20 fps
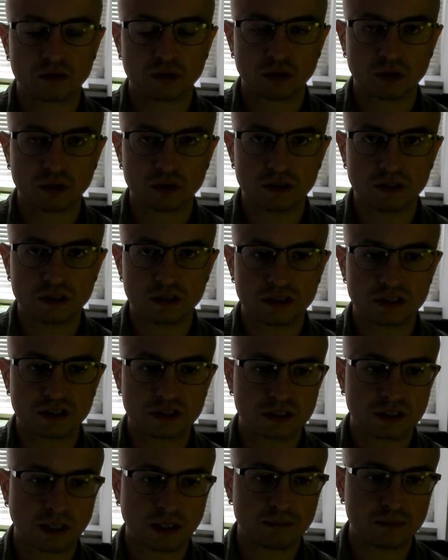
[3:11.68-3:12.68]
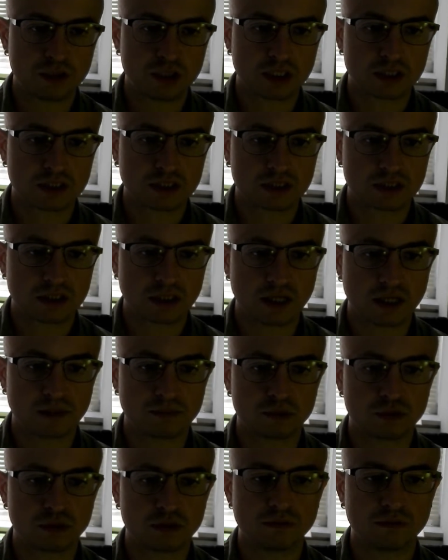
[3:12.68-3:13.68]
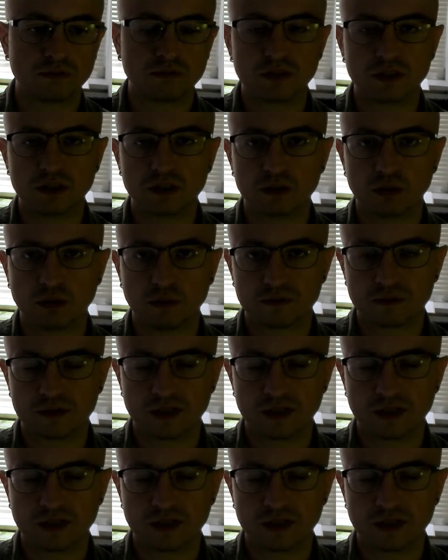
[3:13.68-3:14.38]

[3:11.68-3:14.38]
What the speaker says: holders subject to the will of the